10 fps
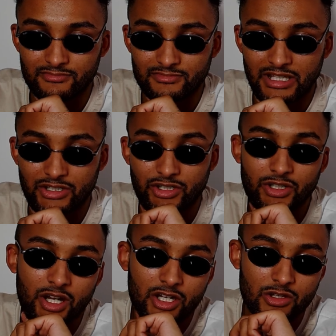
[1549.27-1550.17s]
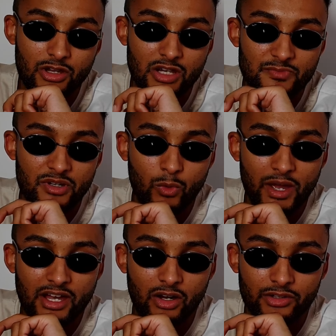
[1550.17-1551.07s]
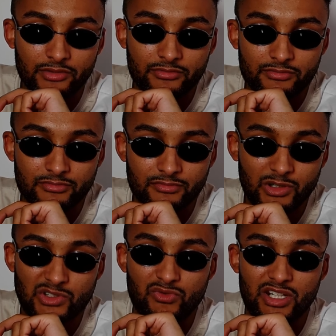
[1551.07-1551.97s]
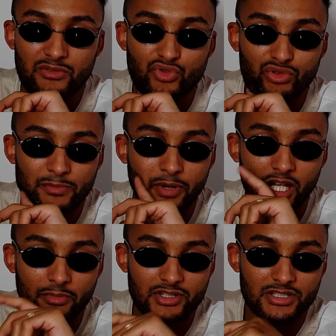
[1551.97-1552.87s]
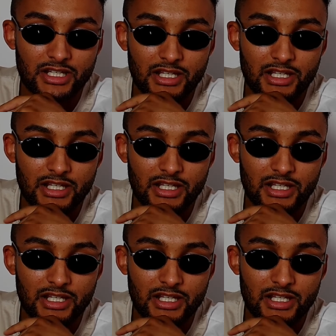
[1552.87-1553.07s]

Now, you could argue, though, he's put weight on. Well, he was already bulbous.